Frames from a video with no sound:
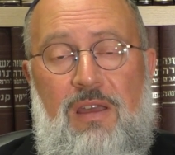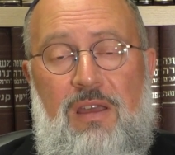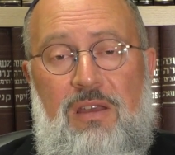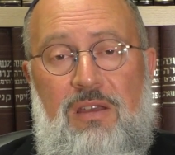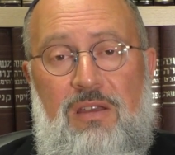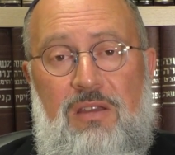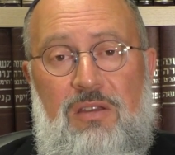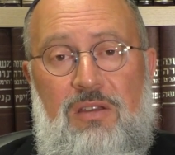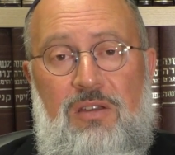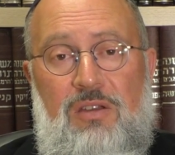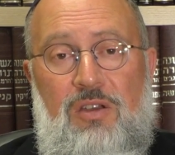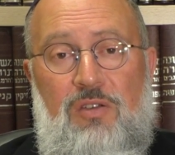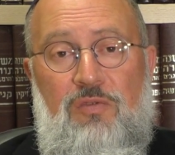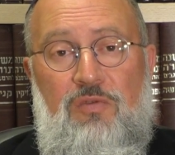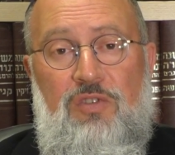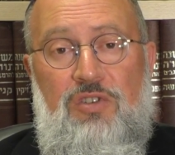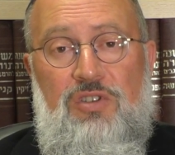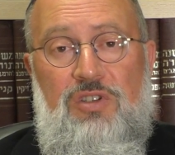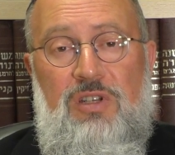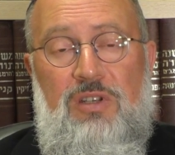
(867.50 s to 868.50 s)
uh,
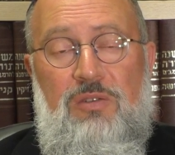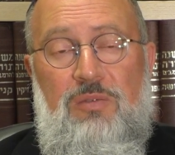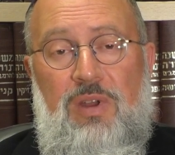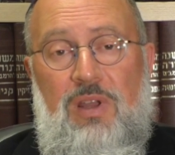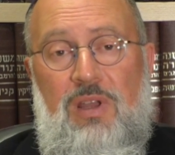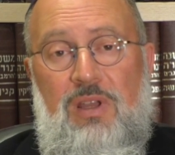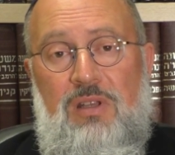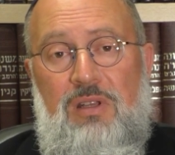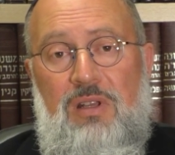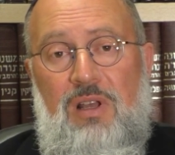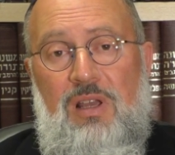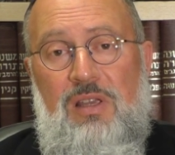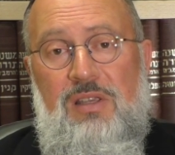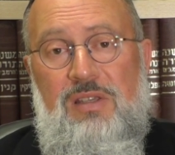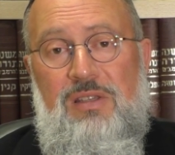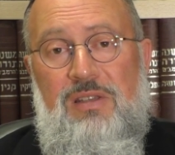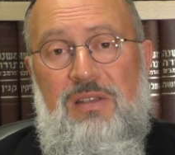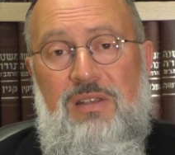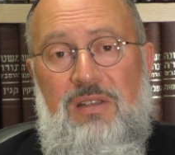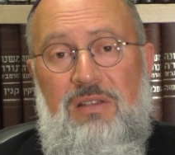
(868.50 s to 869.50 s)
officially
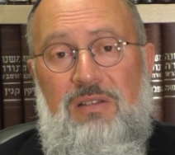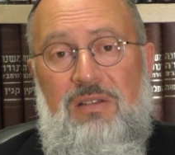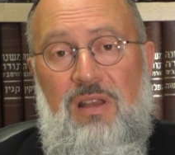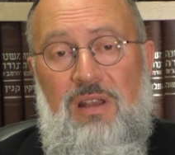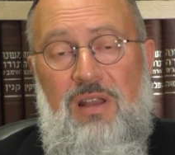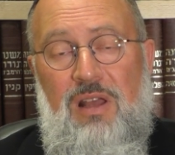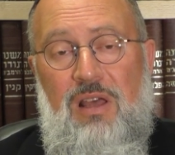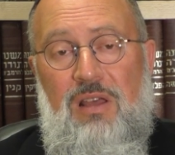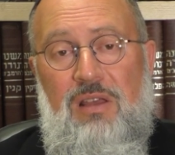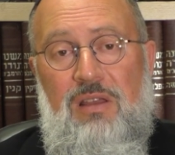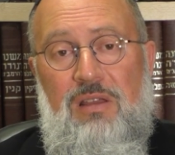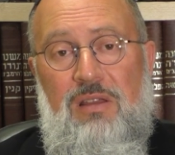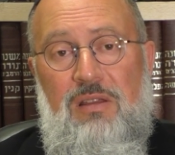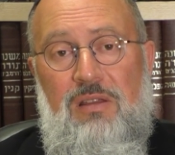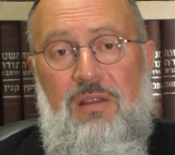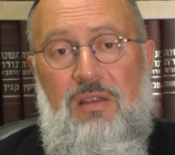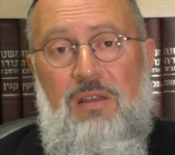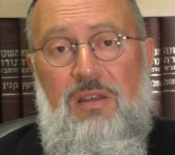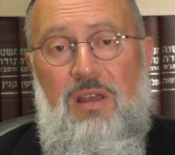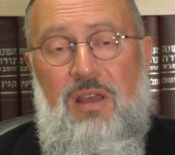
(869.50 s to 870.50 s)
recognize the Tanakh
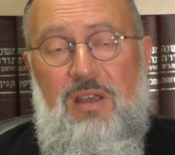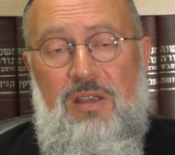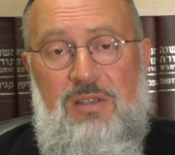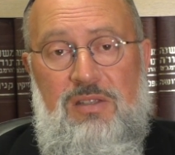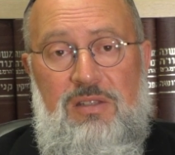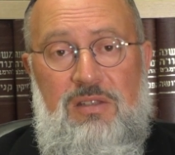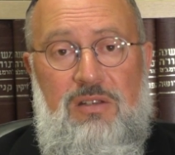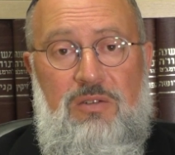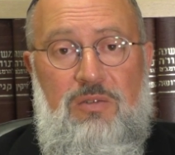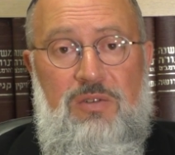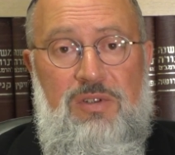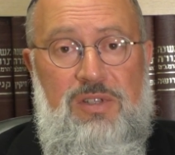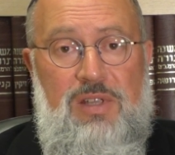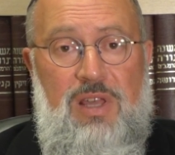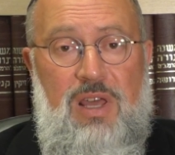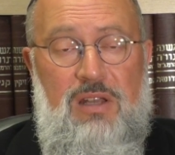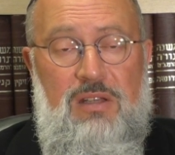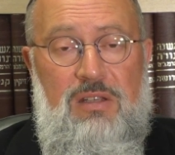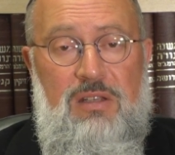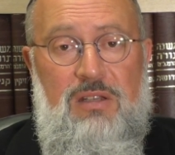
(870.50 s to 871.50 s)
as
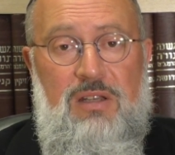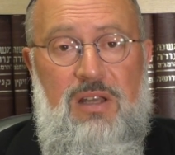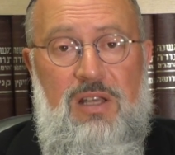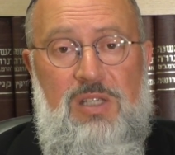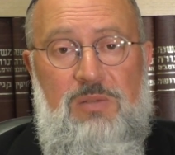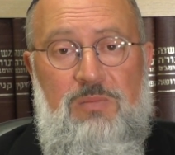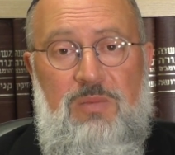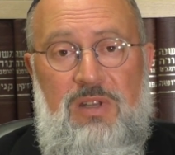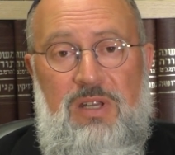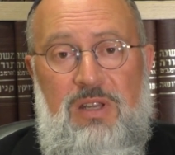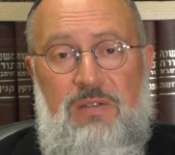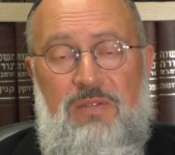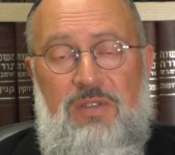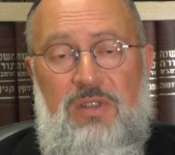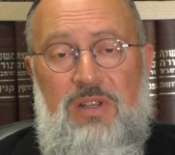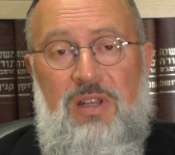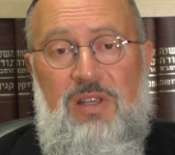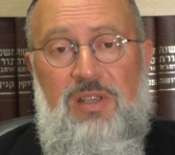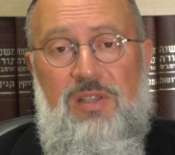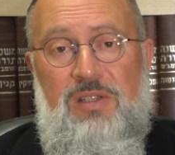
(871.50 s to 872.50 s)
Christianity does, but
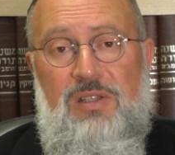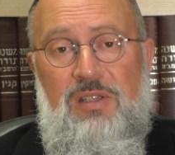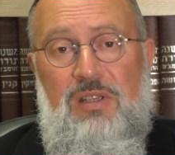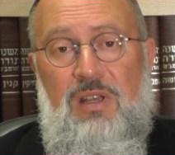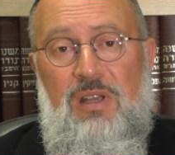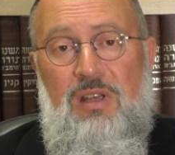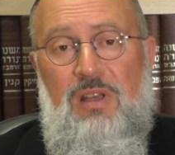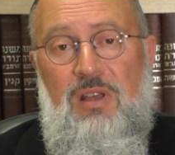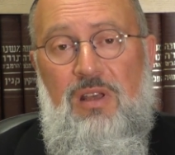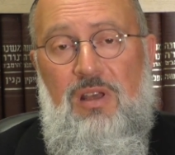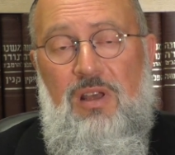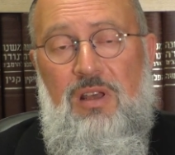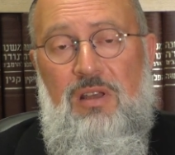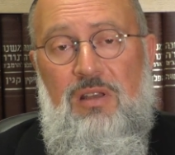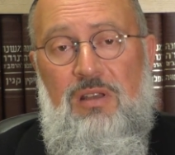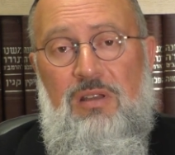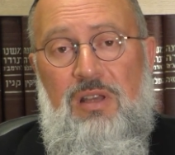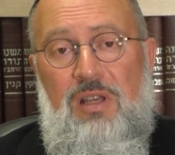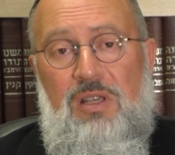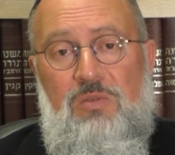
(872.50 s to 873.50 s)
nevertheless,
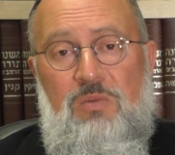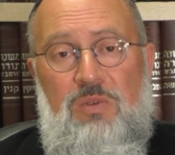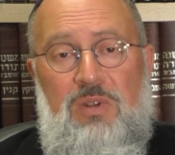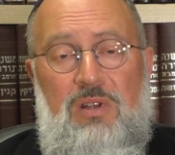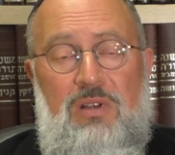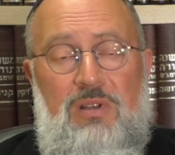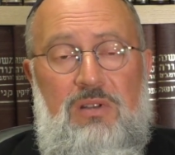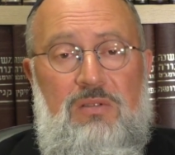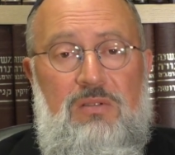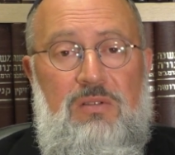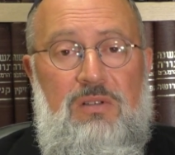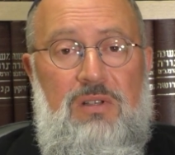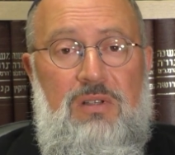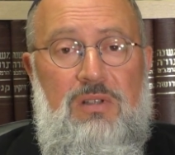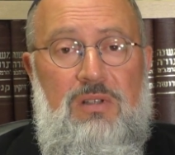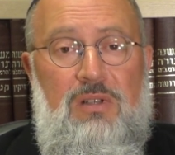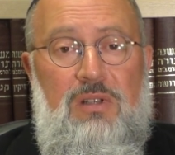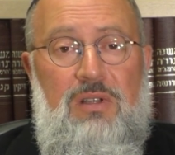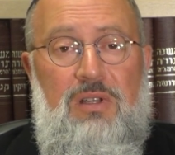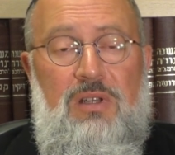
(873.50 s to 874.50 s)
uh, as we know,
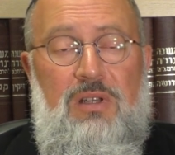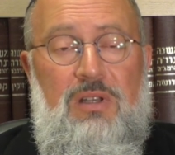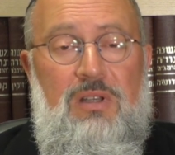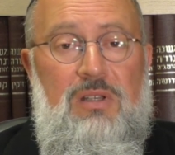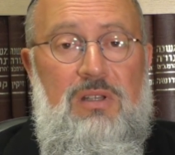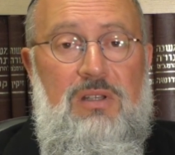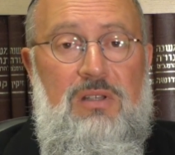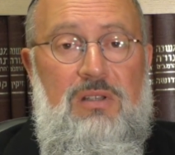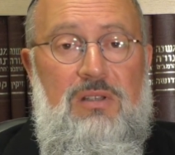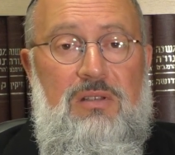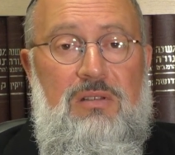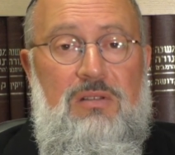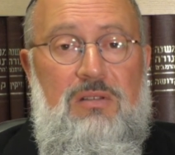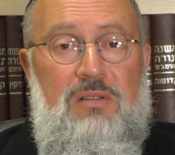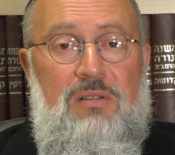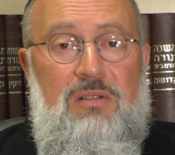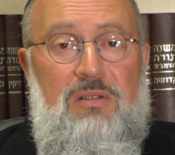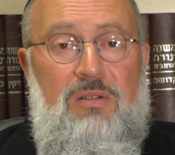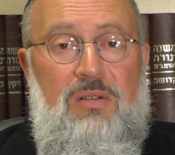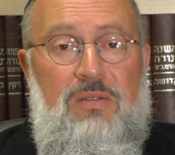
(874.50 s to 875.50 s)
uh,
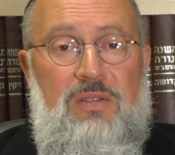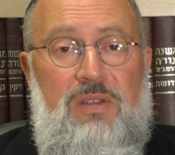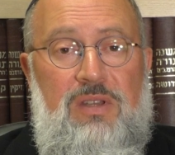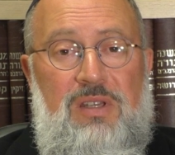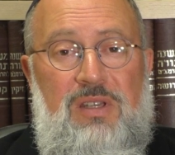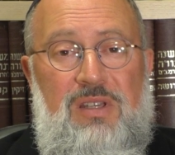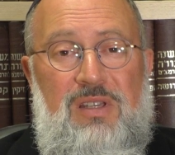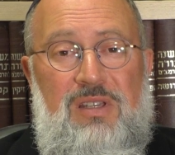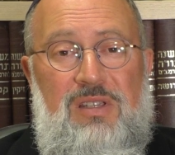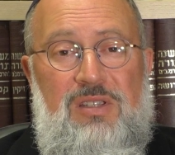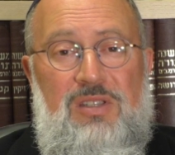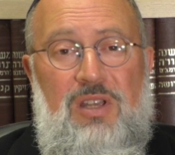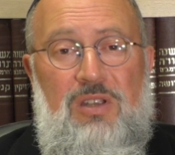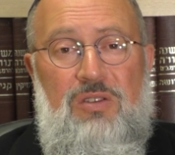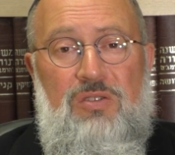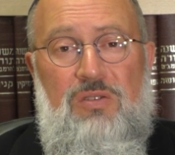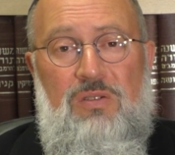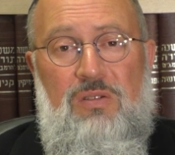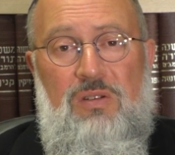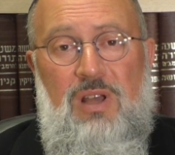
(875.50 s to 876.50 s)
all the
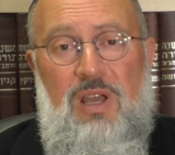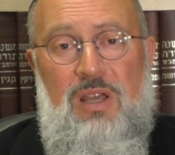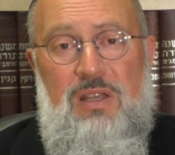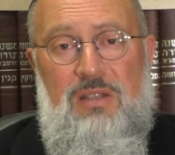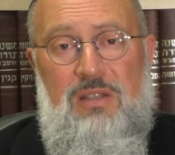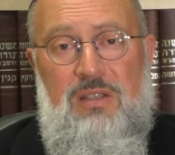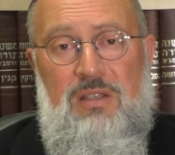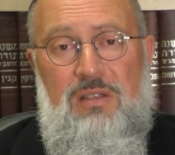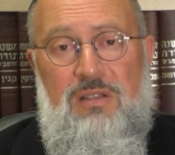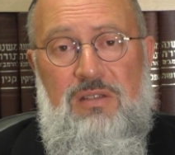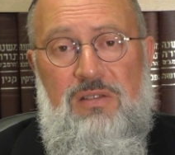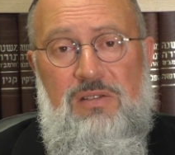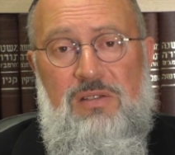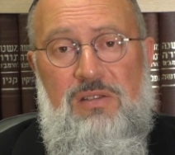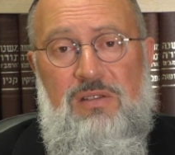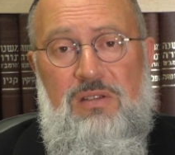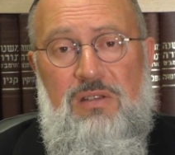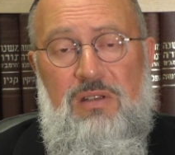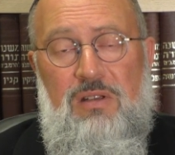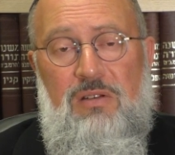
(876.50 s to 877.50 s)
essential
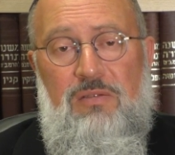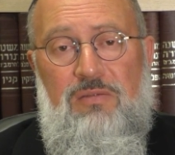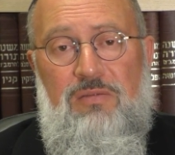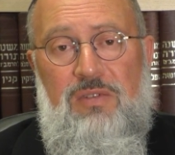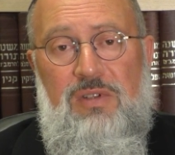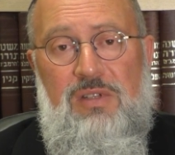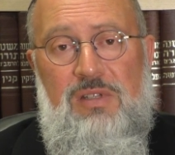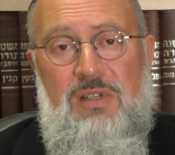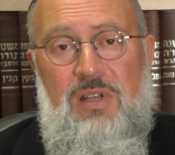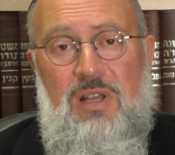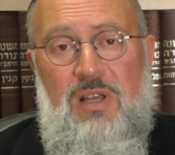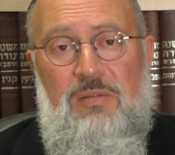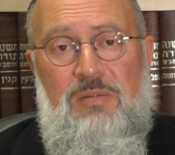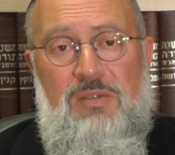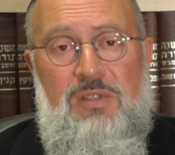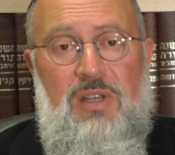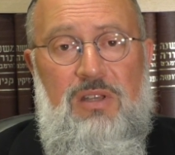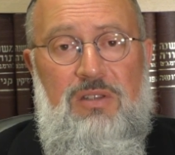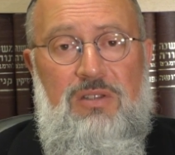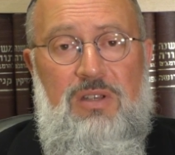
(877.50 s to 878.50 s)
ideas of Islam,
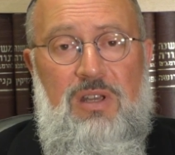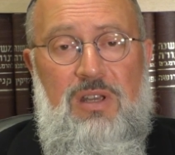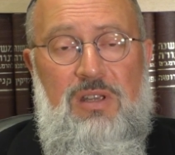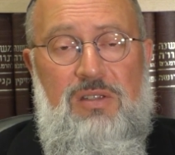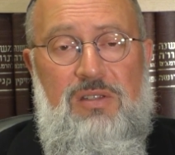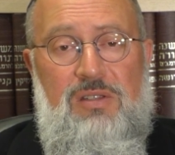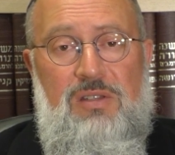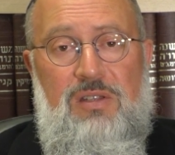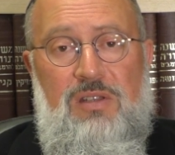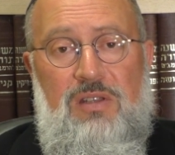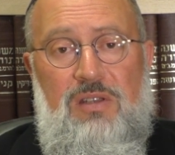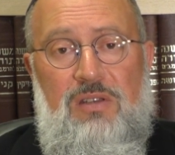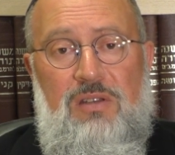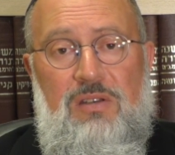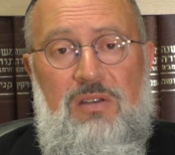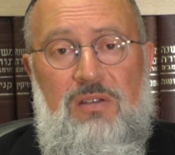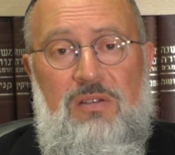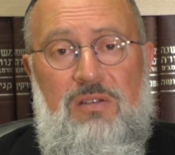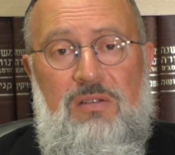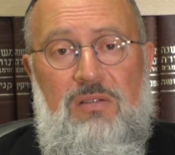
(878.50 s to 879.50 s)
such as the
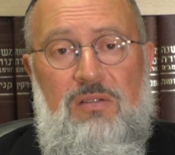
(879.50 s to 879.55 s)
uh,